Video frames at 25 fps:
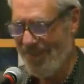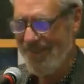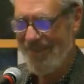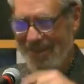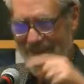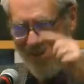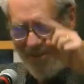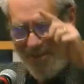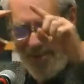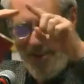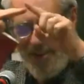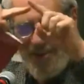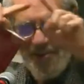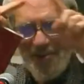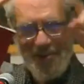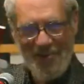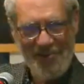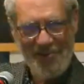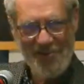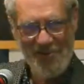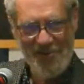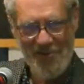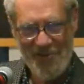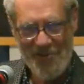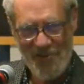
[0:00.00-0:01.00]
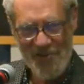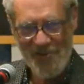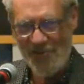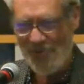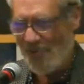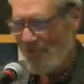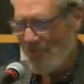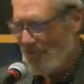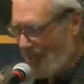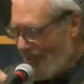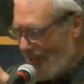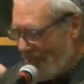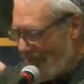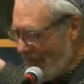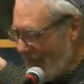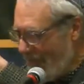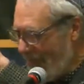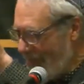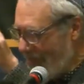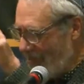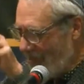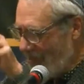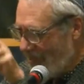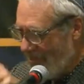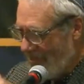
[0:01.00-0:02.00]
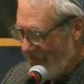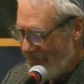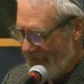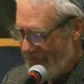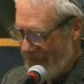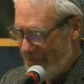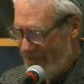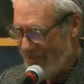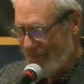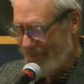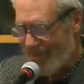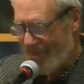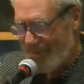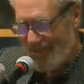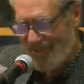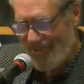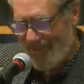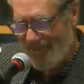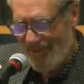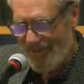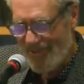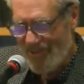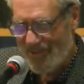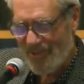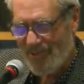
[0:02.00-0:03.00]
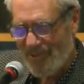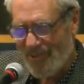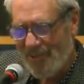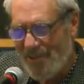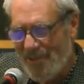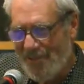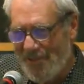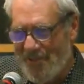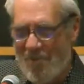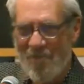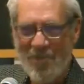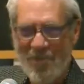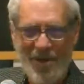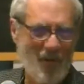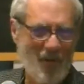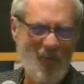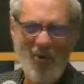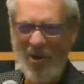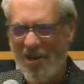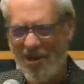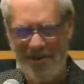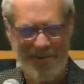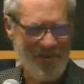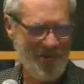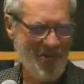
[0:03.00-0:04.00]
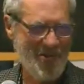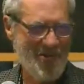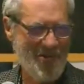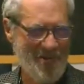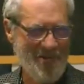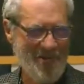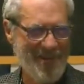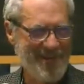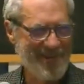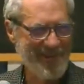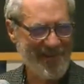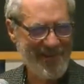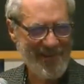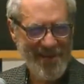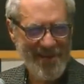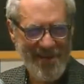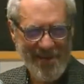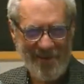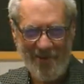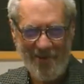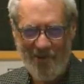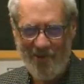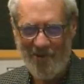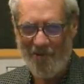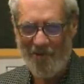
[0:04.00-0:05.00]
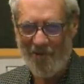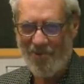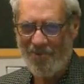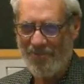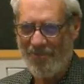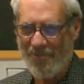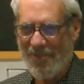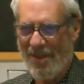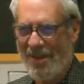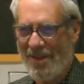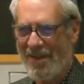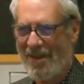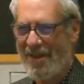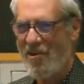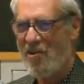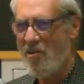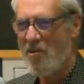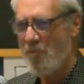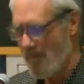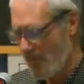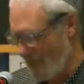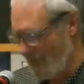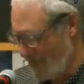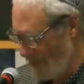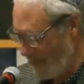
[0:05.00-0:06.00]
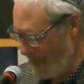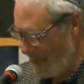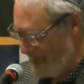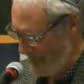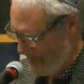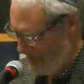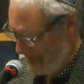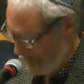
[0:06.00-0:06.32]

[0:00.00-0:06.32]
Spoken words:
All the Jews, all the ones who love poets, like this little sliver, but what a group. It's a great group, and I hope you join it.